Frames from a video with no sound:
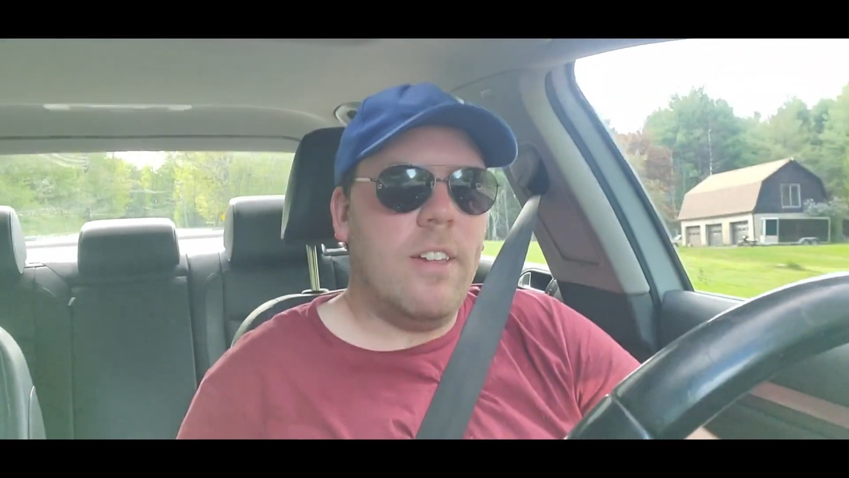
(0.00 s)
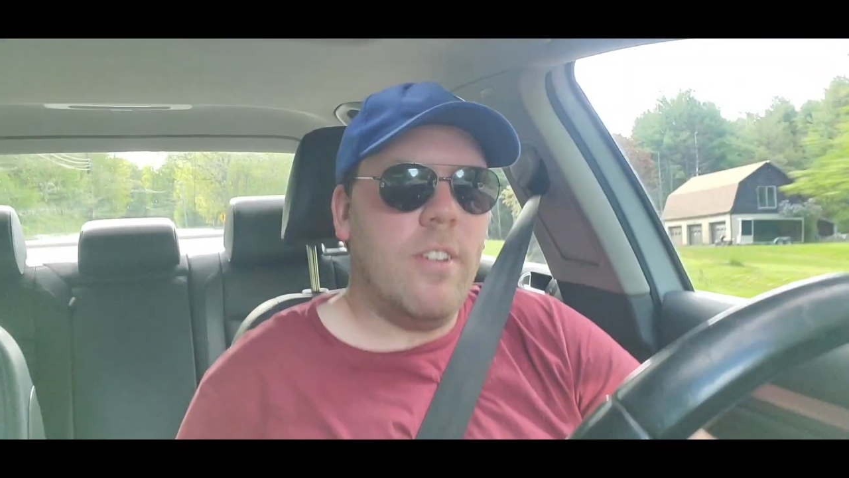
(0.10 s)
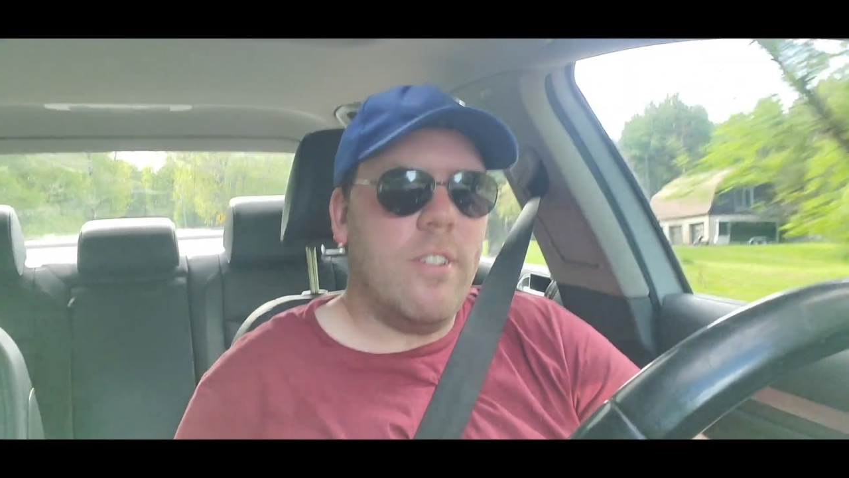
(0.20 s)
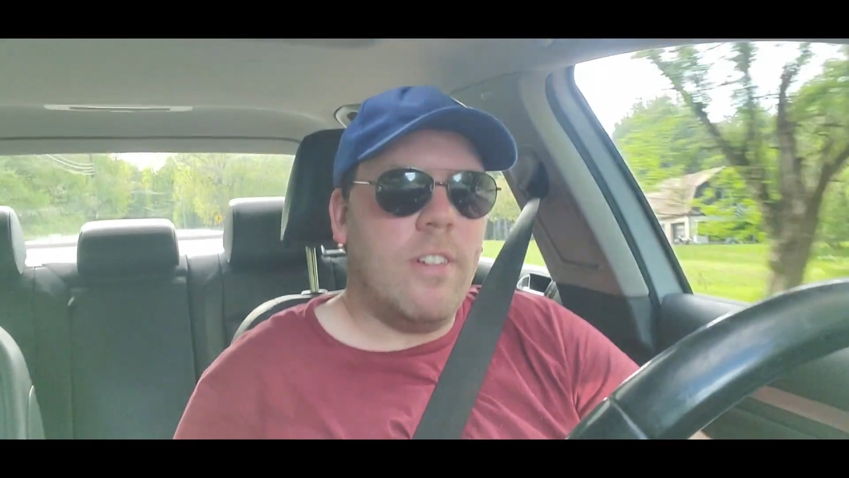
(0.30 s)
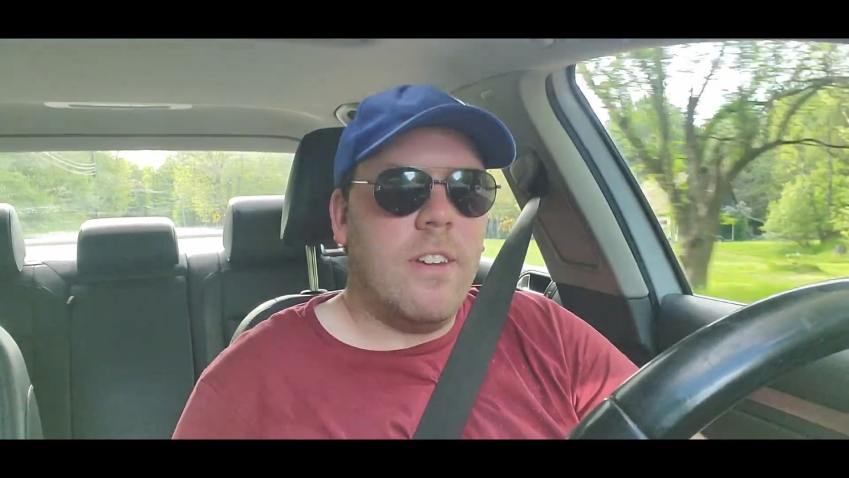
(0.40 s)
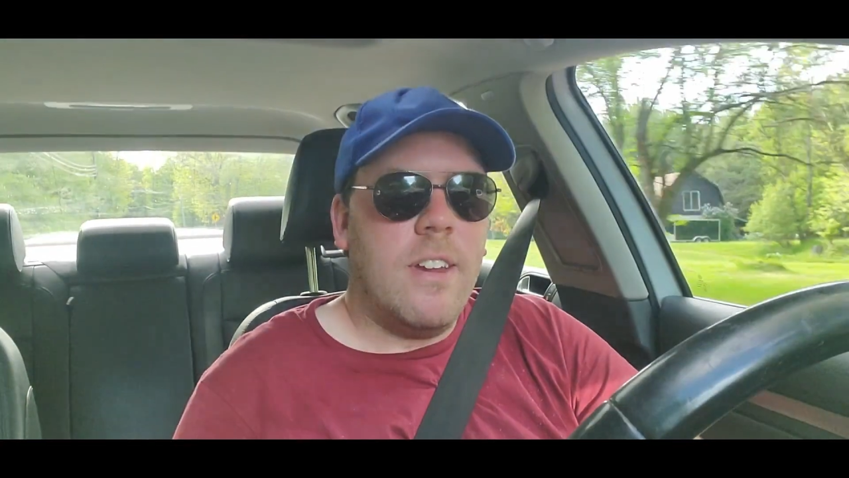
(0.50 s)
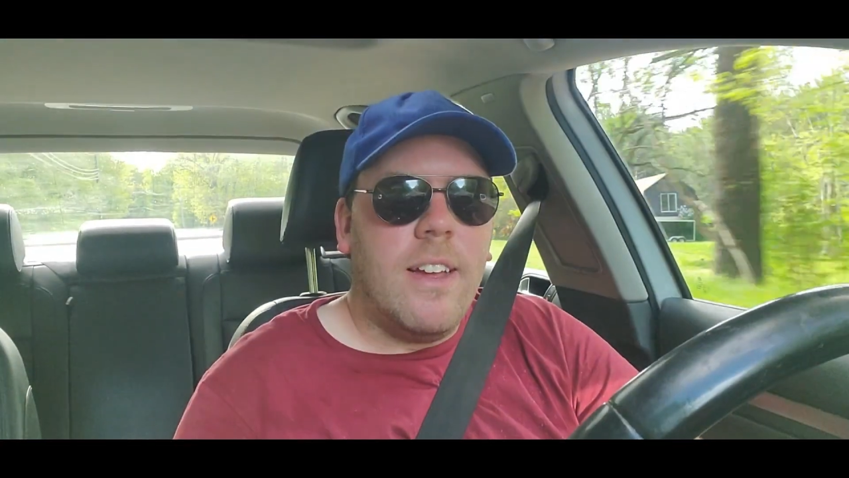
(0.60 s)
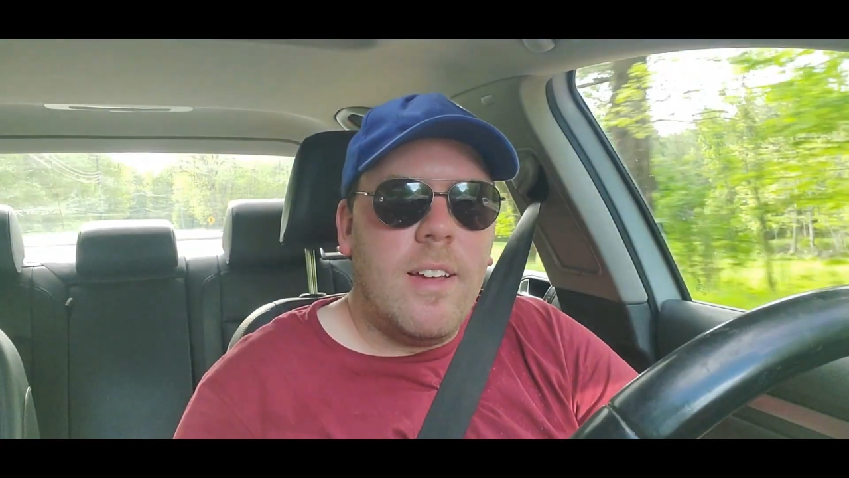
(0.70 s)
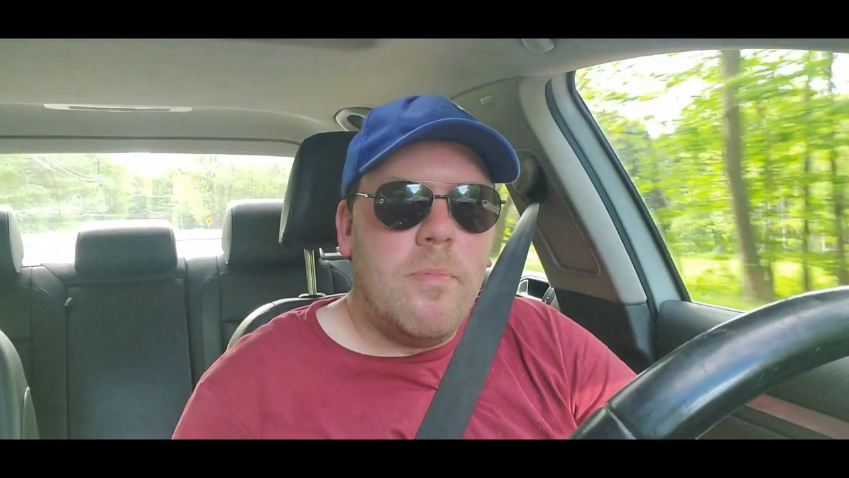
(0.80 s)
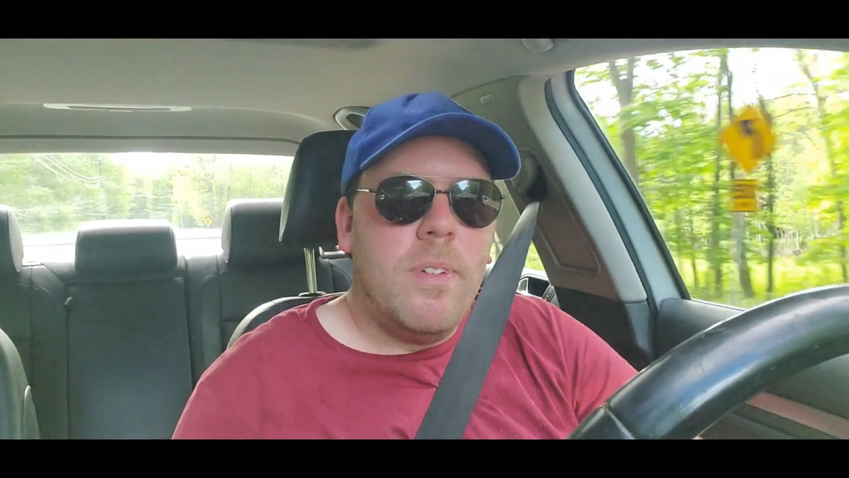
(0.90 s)
it looks all the
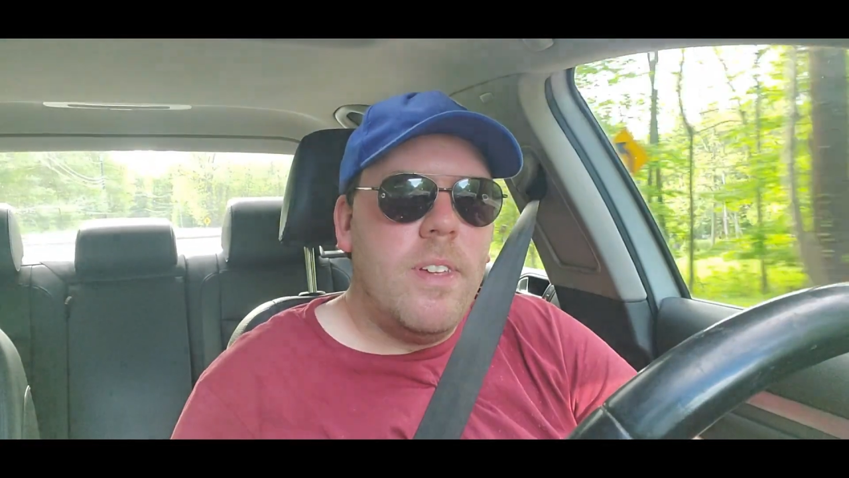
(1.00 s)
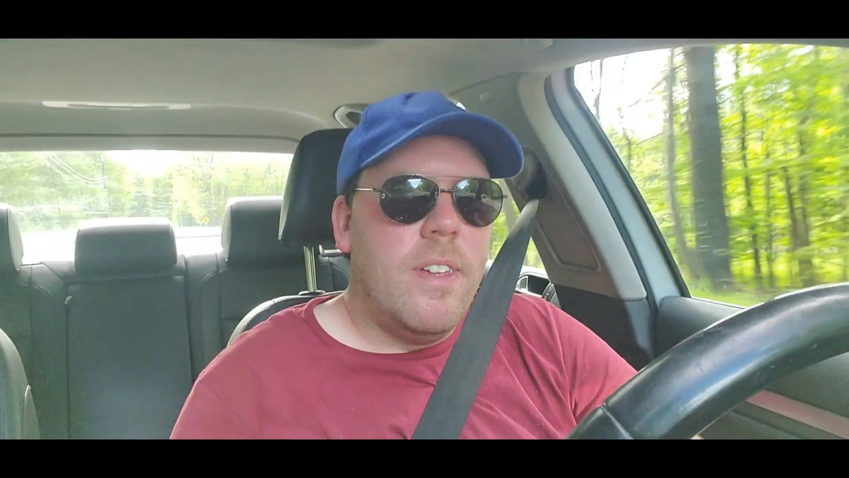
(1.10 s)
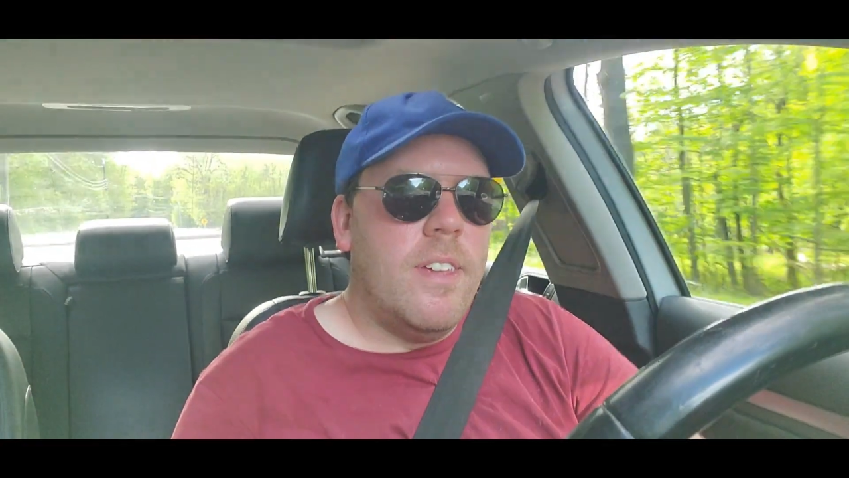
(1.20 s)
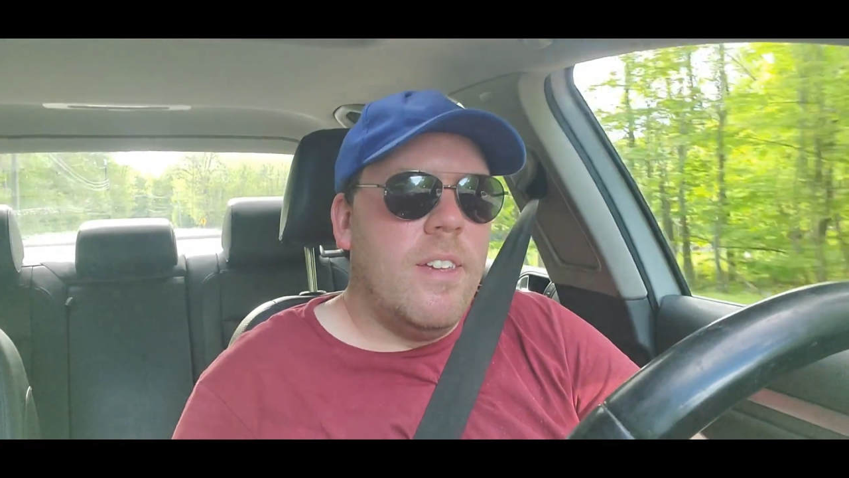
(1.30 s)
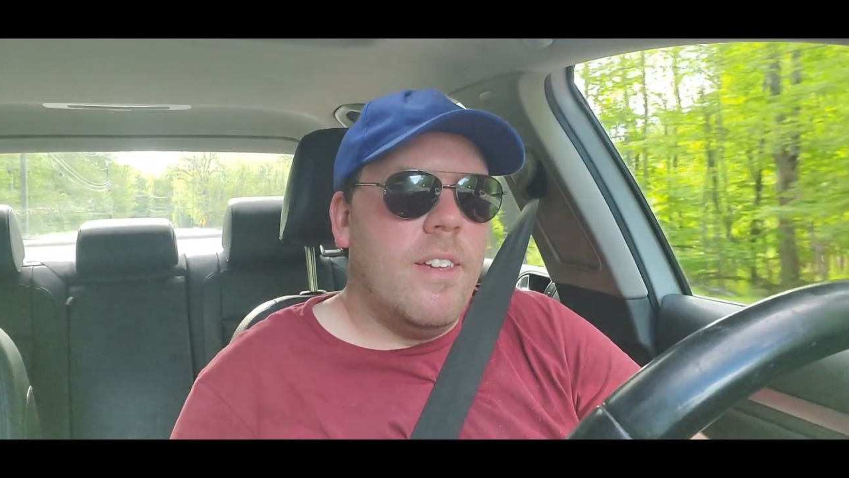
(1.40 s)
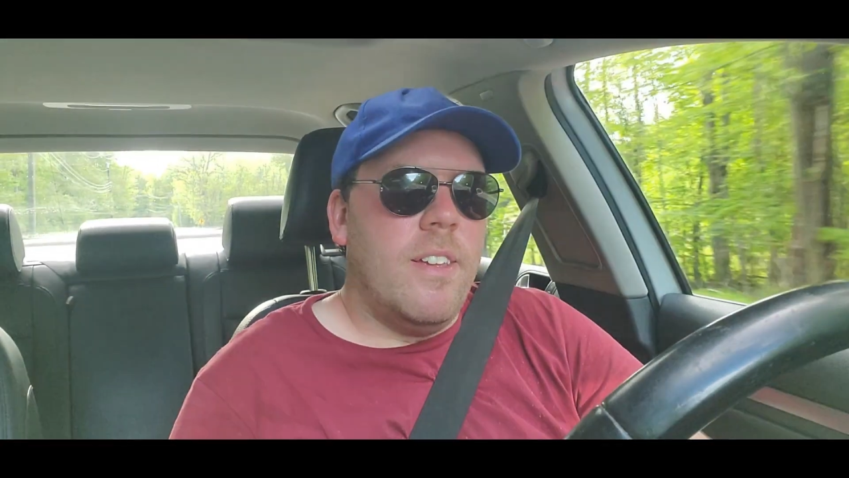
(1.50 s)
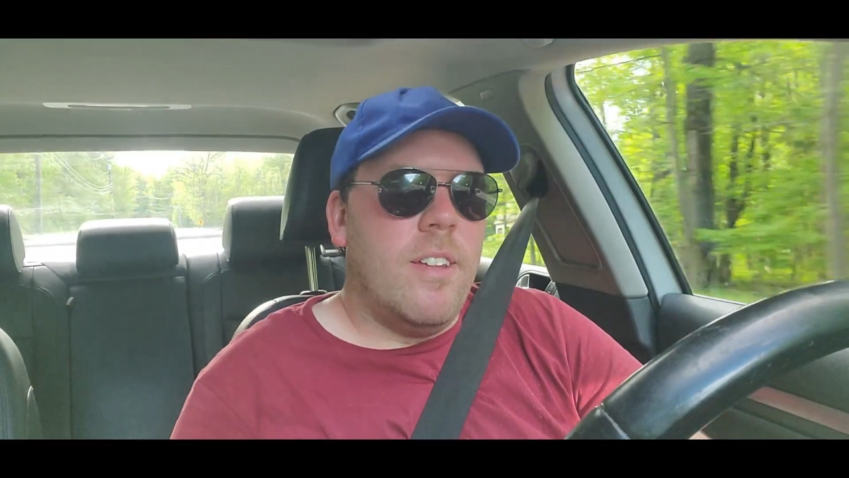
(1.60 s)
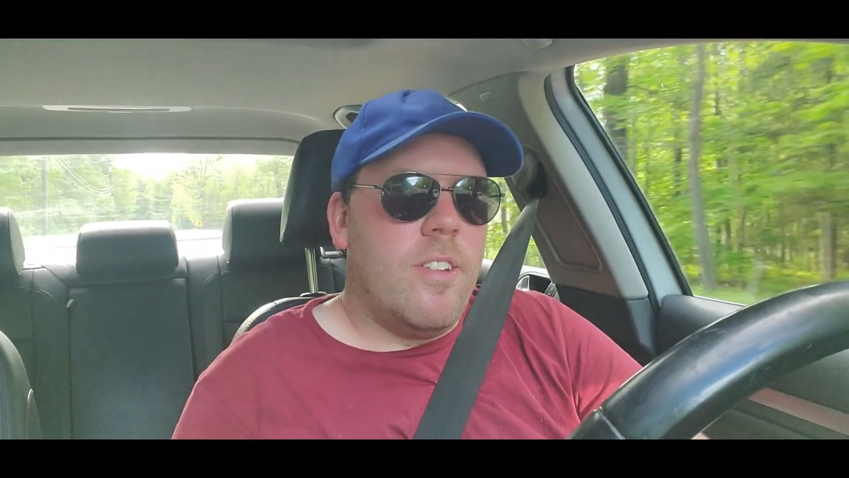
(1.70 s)
time.